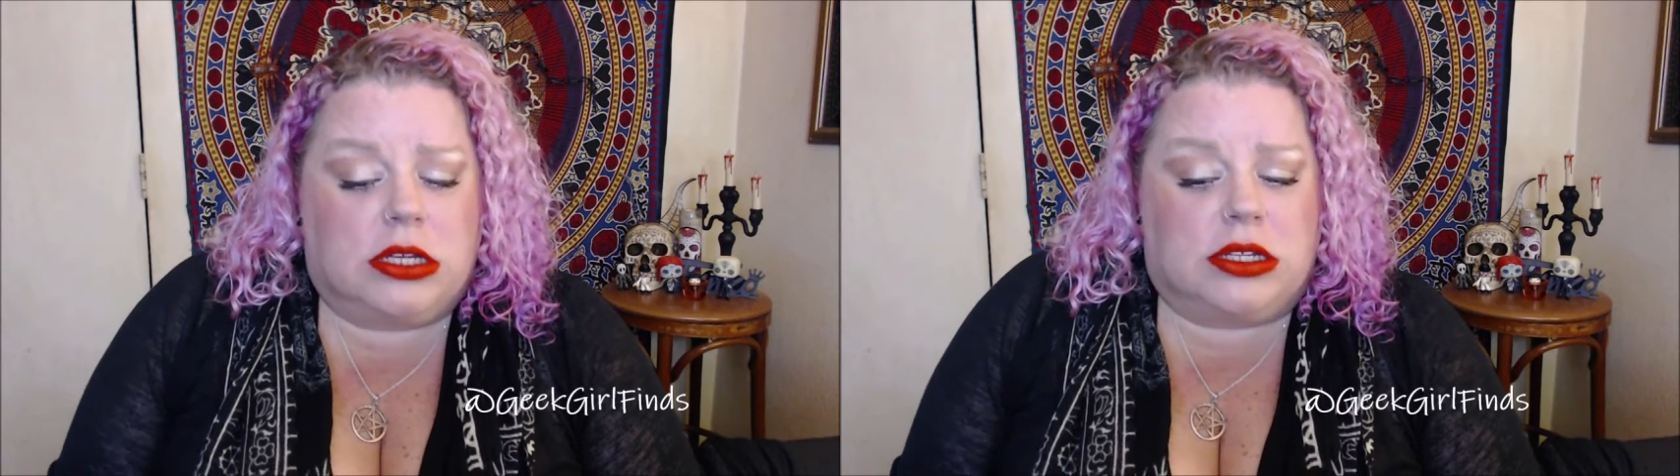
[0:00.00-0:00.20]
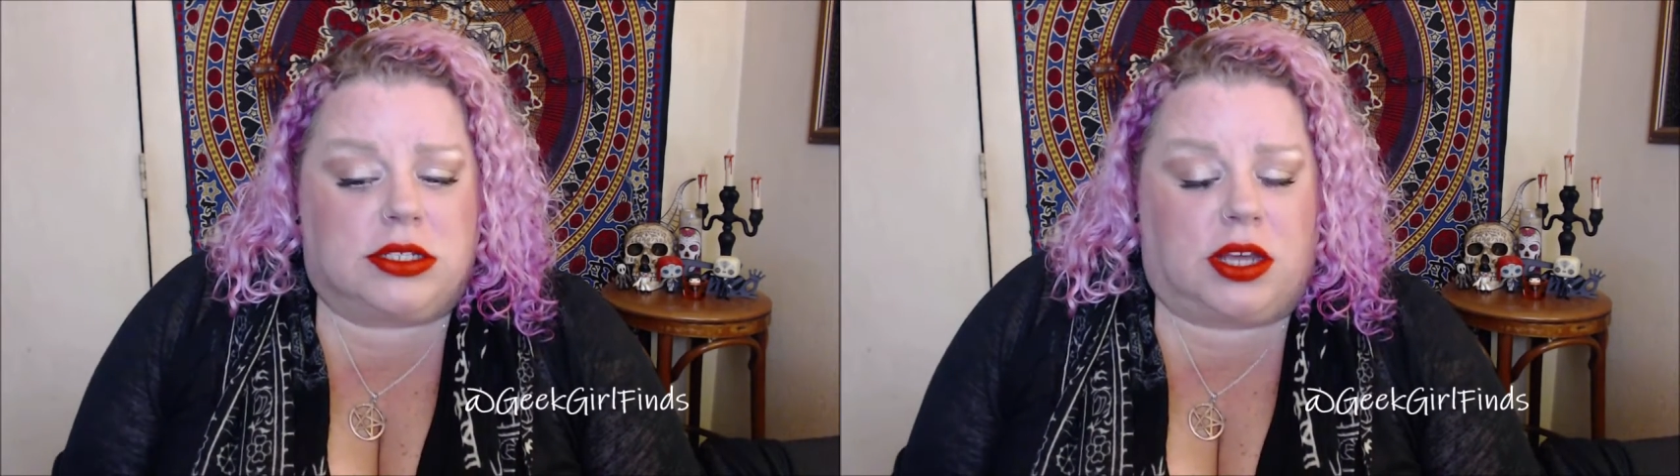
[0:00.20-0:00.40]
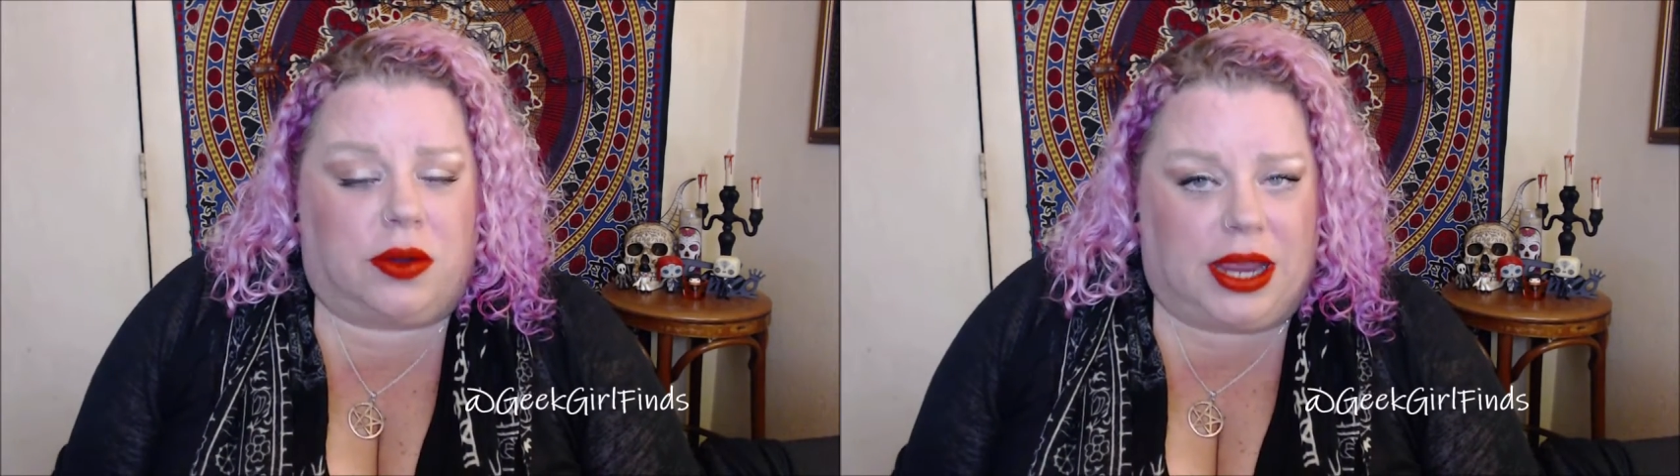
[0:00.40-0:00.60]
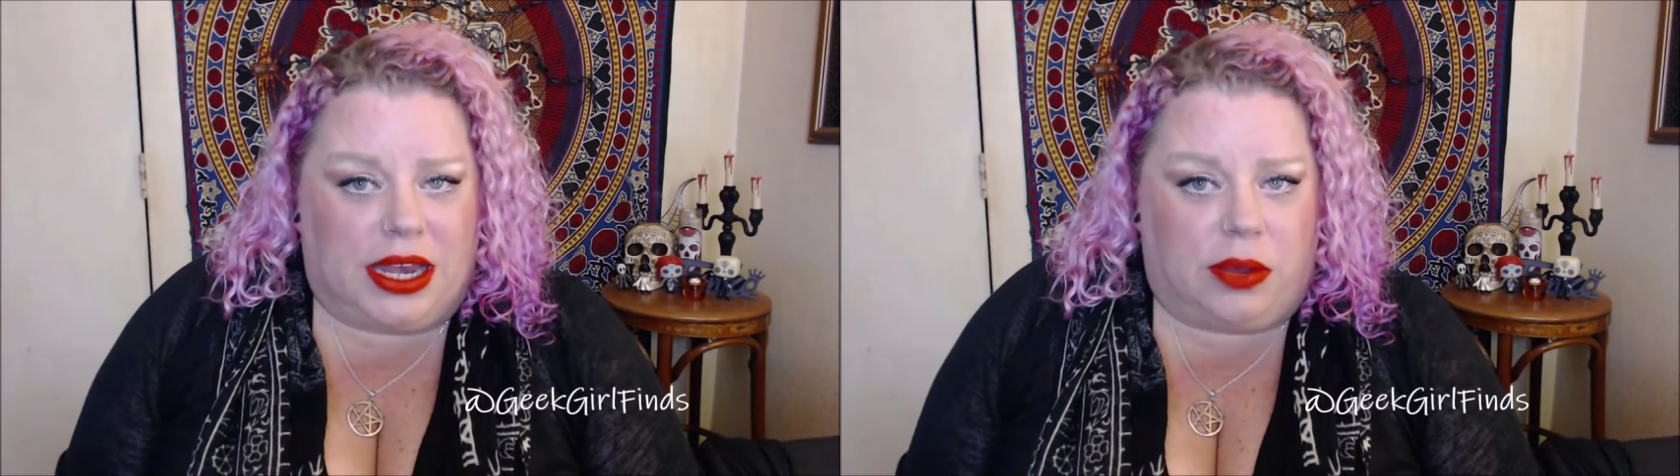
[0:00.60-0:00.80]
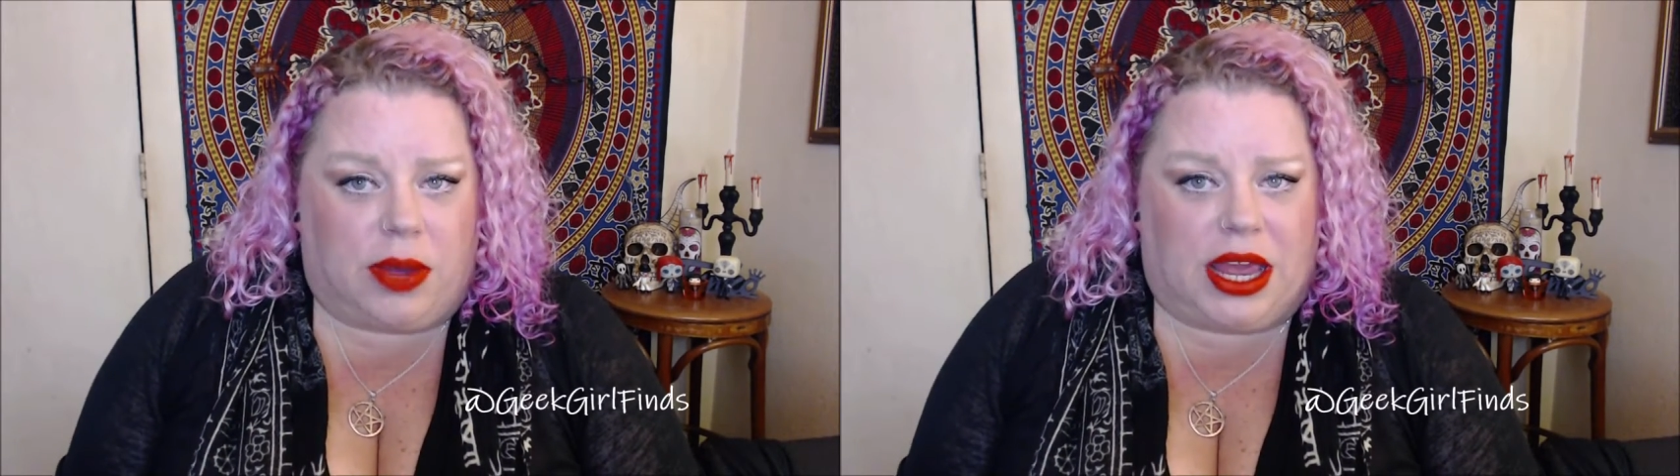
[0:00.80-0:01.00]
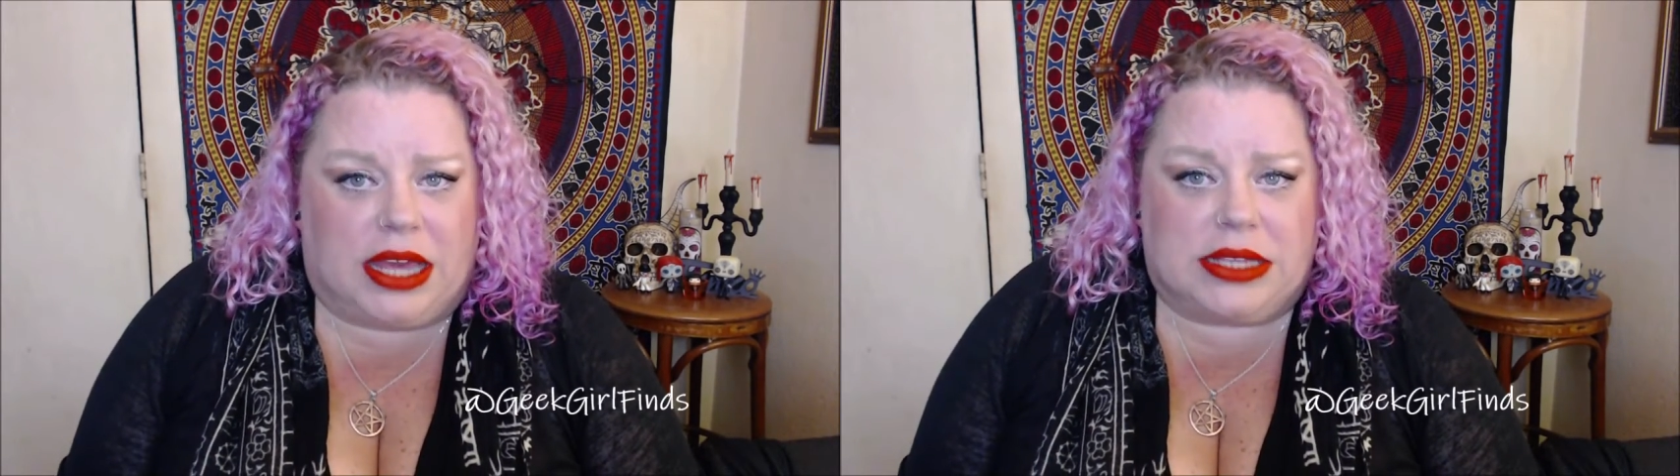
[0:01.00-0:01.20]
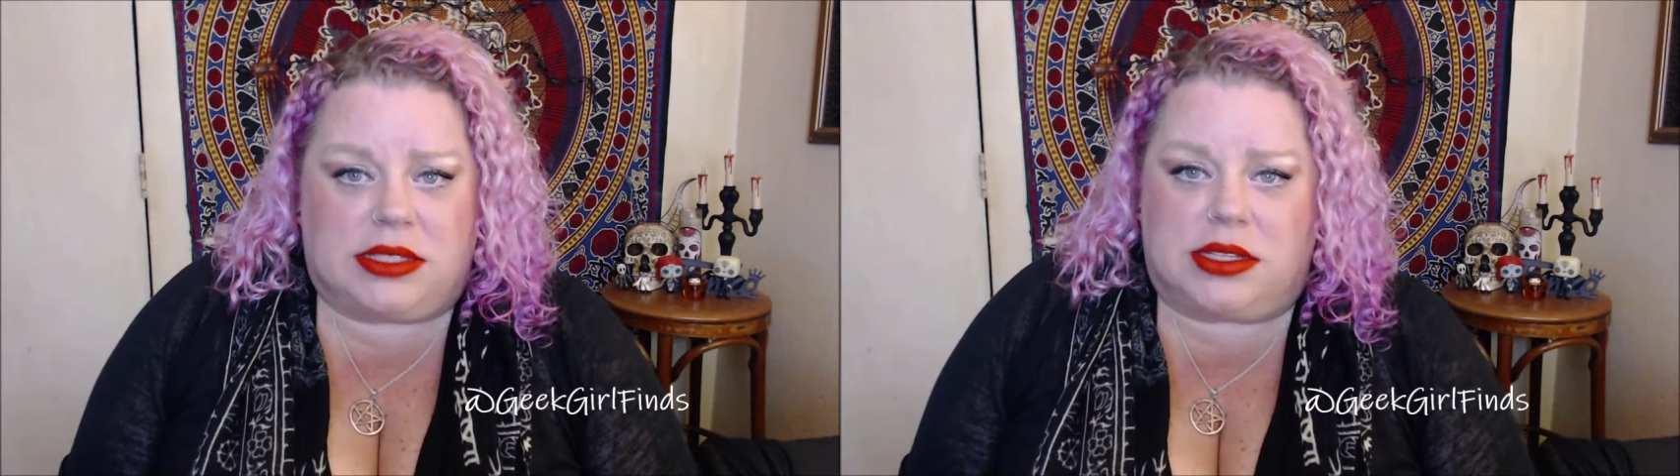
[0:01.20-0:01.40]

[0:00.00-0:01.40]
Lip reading: So anyways,